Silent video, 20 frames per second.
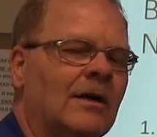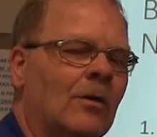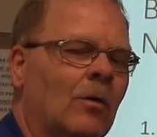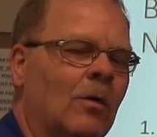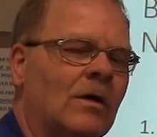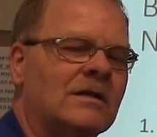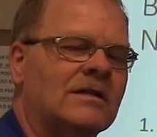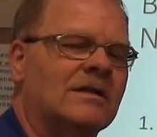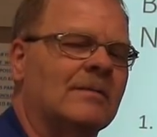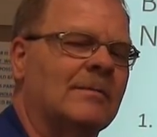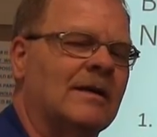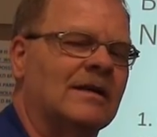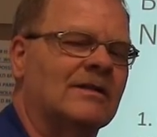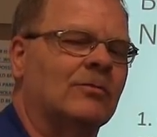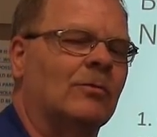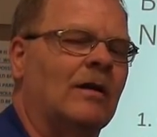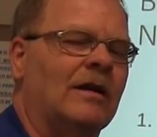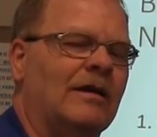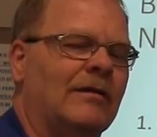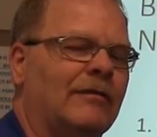what's the
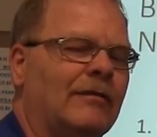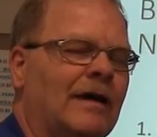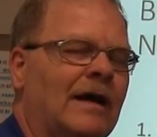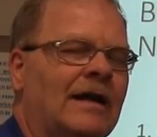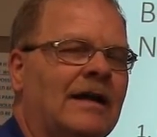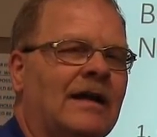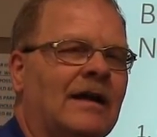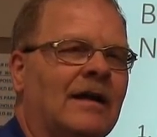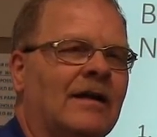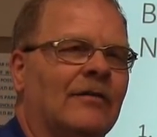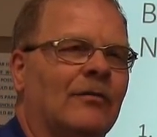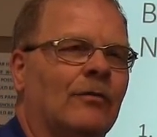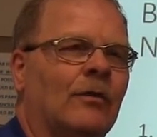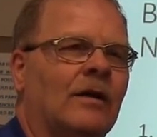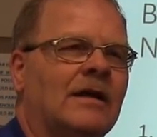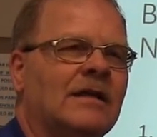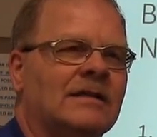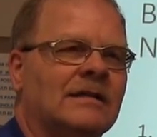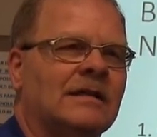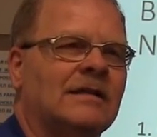best way to find out if
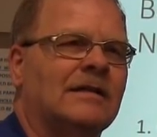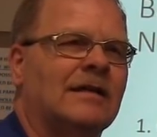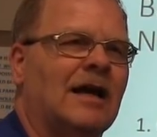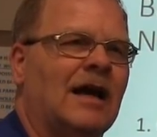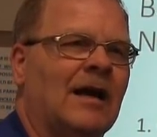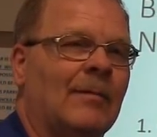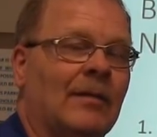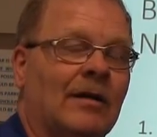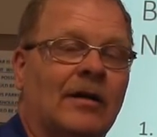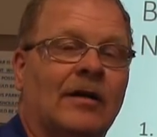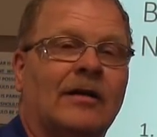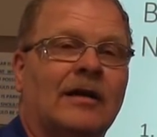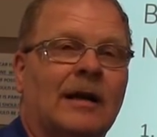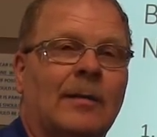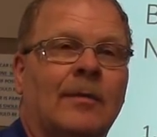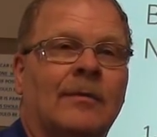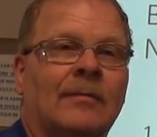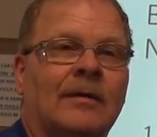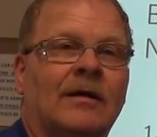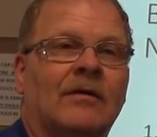one is in time on a
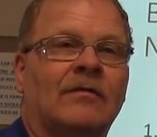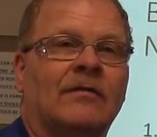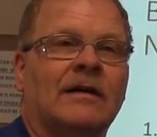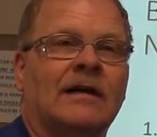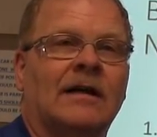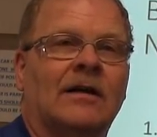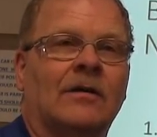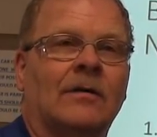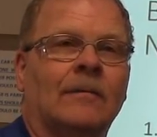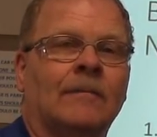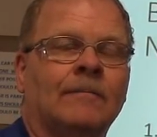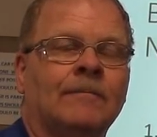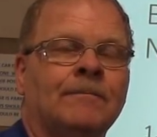time and belt vehicle?